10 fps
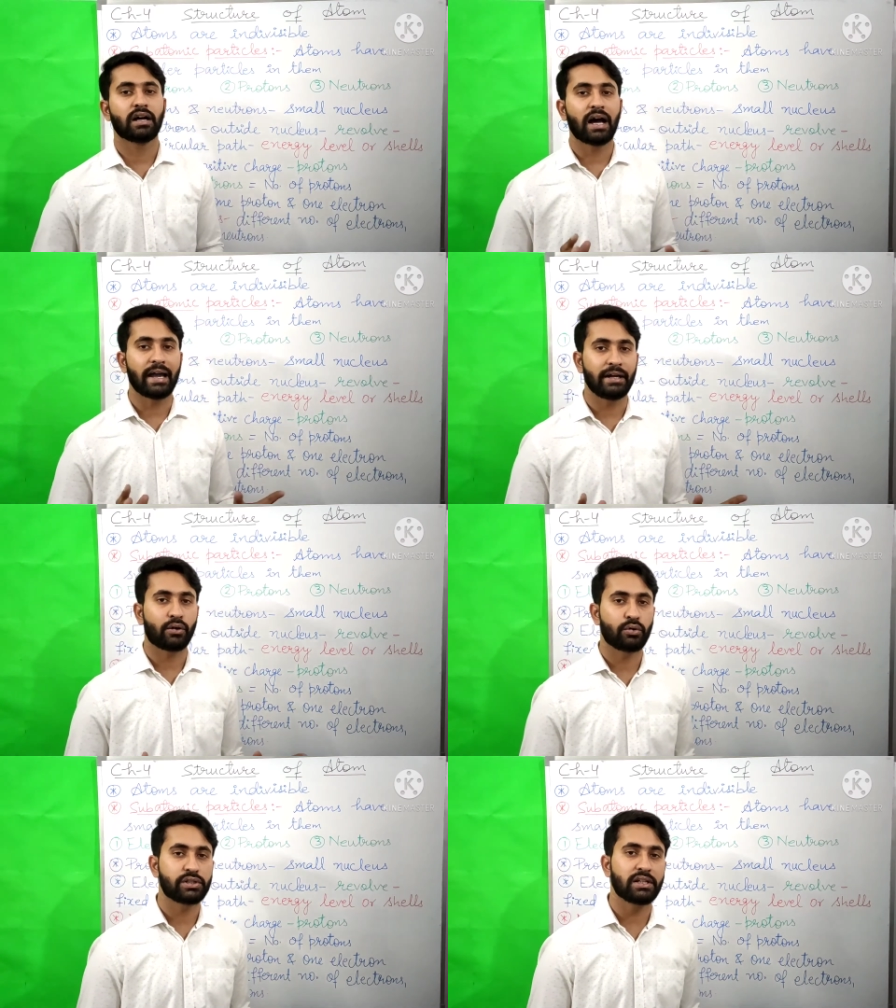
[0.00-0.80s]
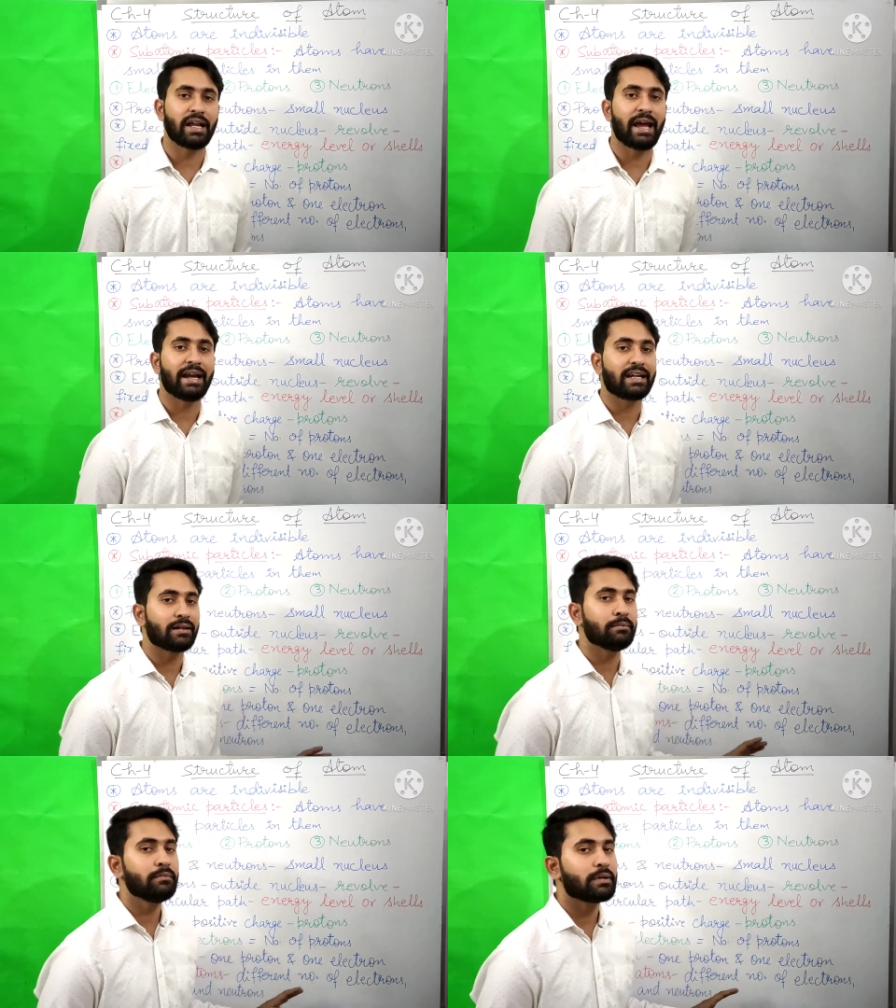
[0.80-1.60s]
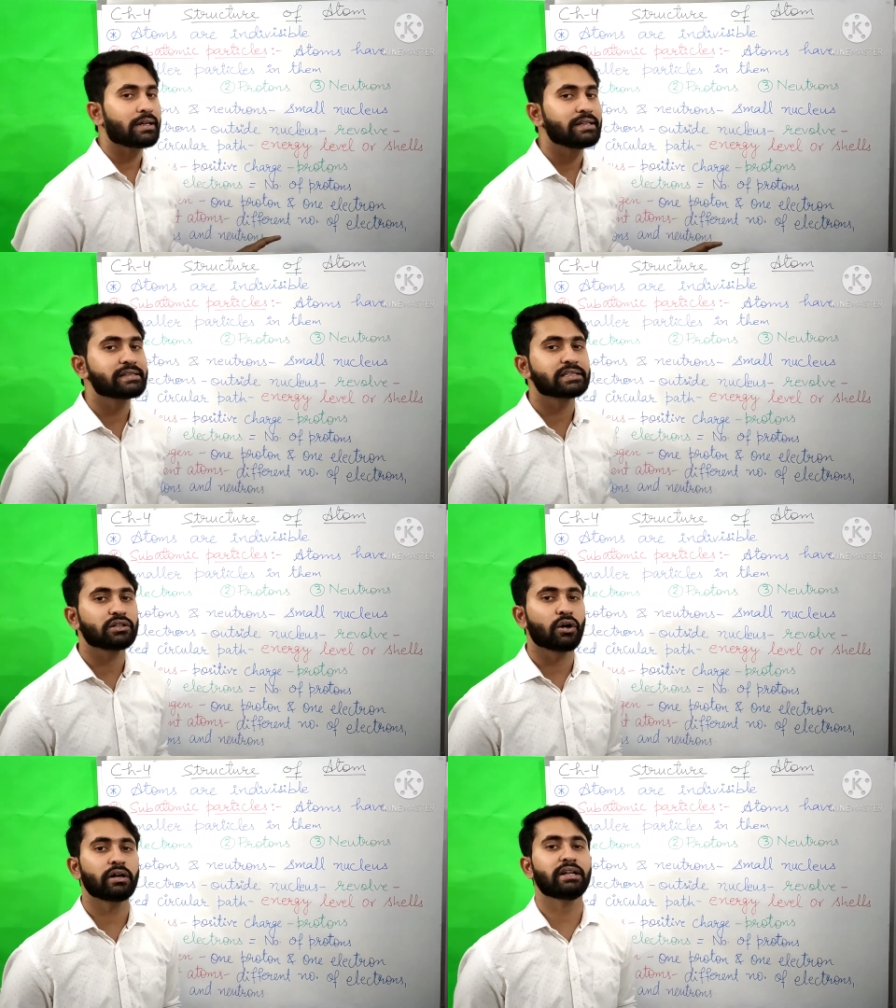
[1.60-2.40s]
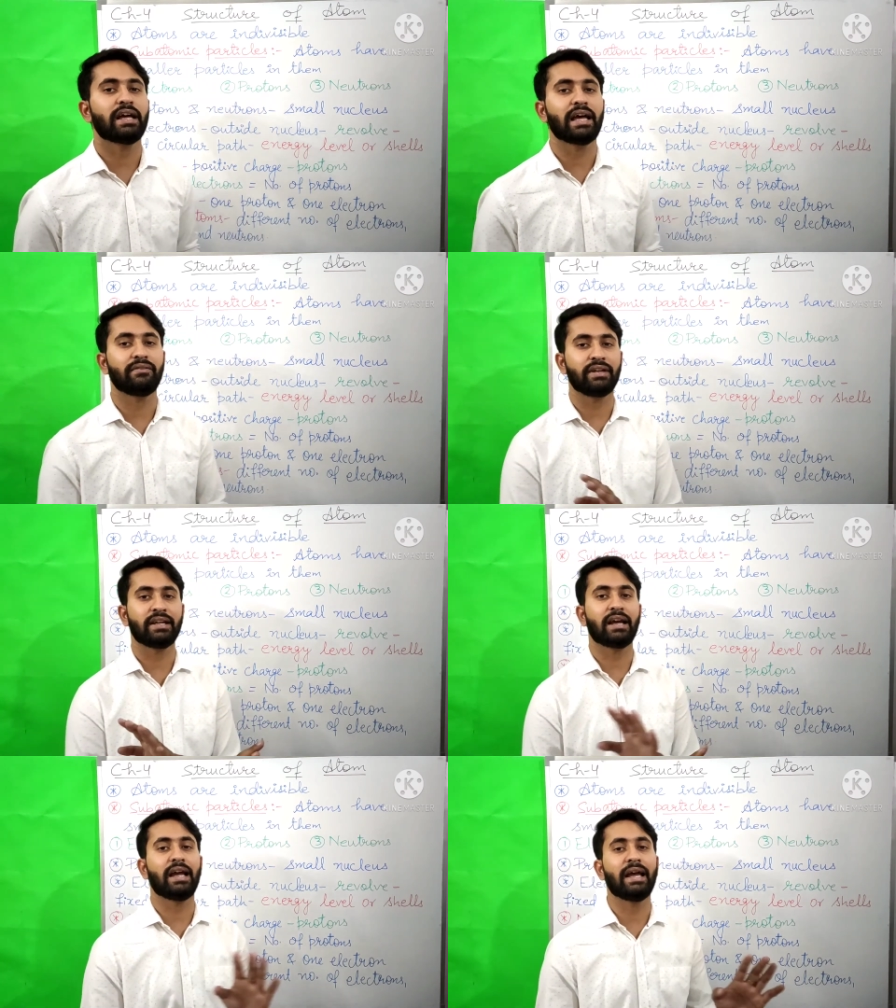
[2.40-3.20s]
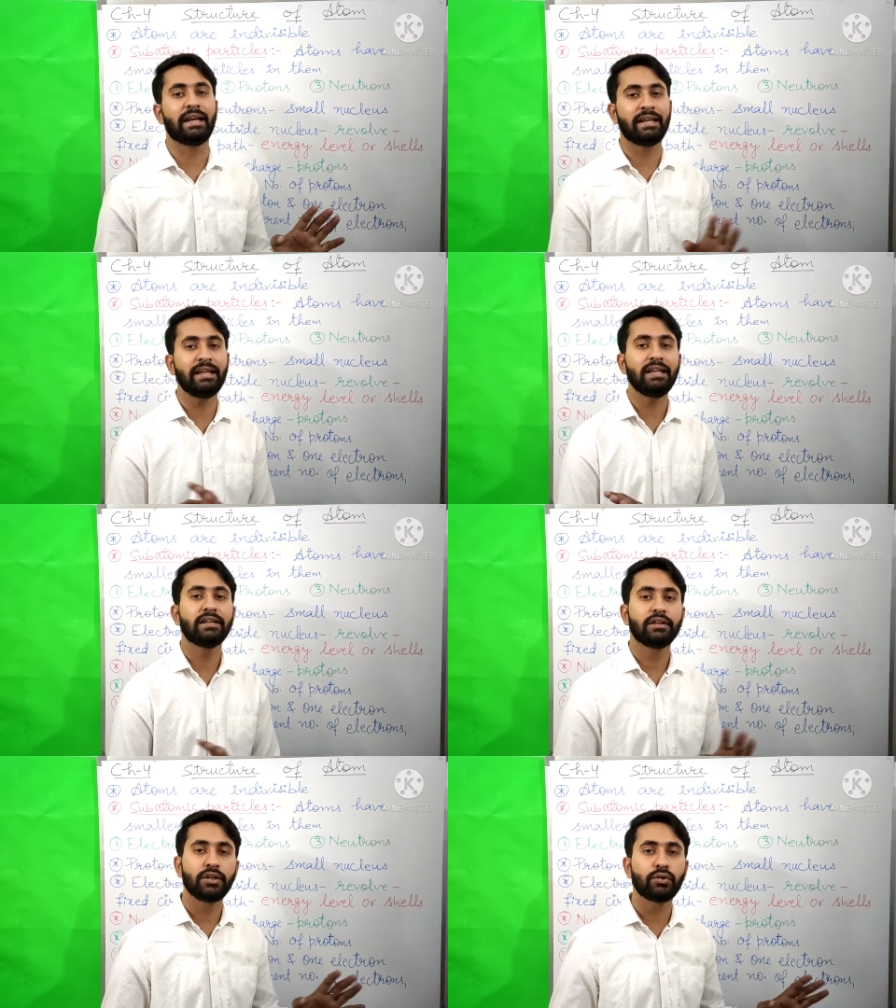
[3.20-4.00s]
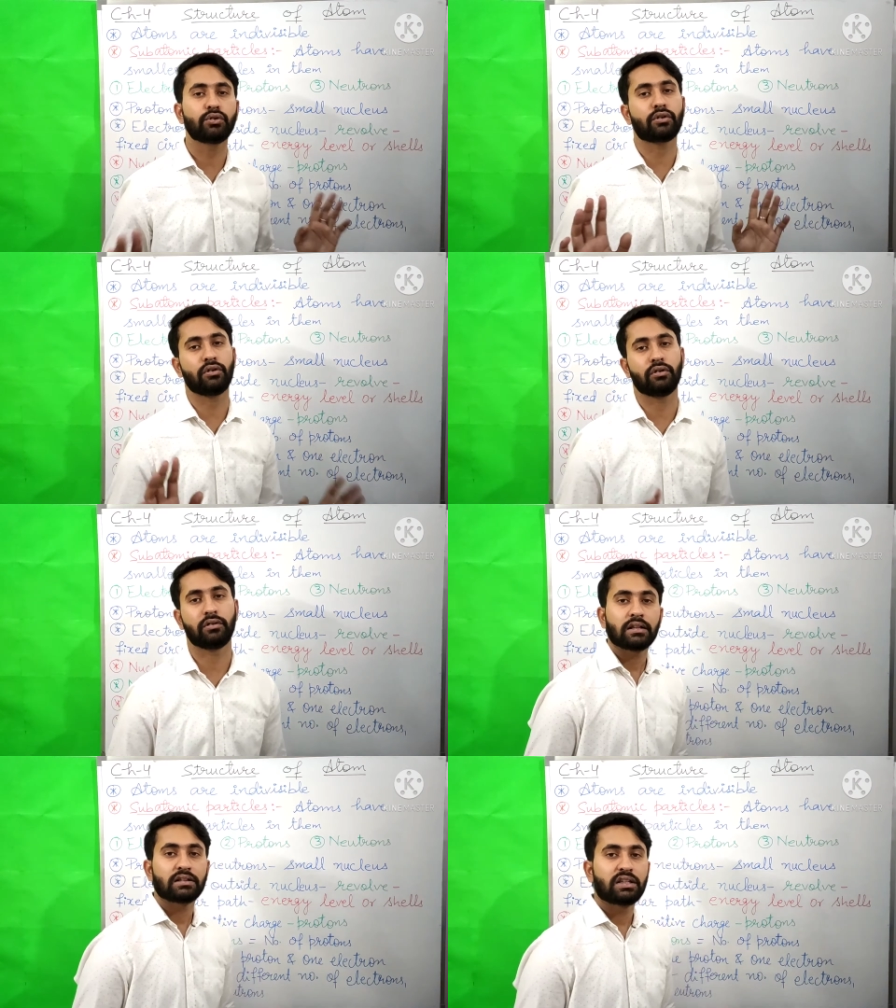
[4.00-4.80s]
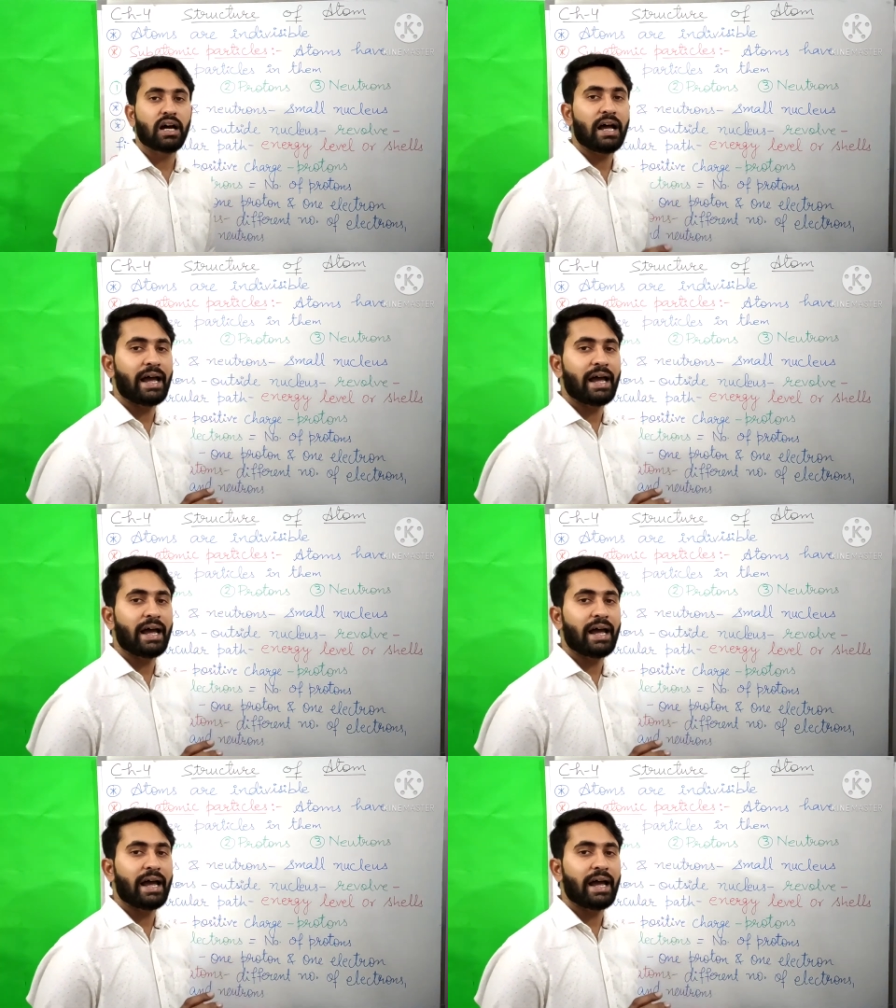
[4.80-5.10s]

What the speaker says: The hydrogen atom is not having any neutron. The